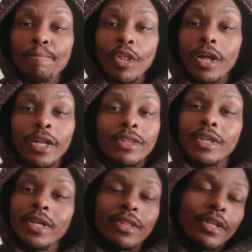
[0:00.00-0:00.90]
Like
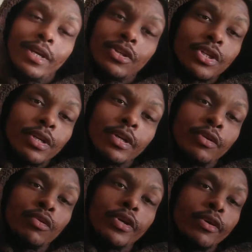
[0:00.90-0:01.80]
this, this shit,
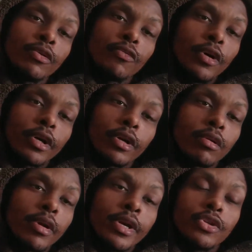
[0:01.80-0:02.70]
it was, it was fucking
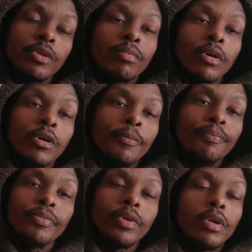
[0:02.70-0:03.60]
crazy, bro.
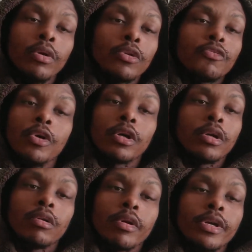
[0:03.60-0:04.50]
It was
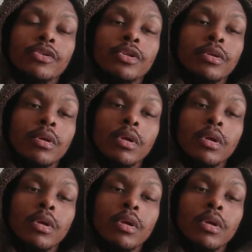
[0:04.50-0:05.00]
fucking crazy.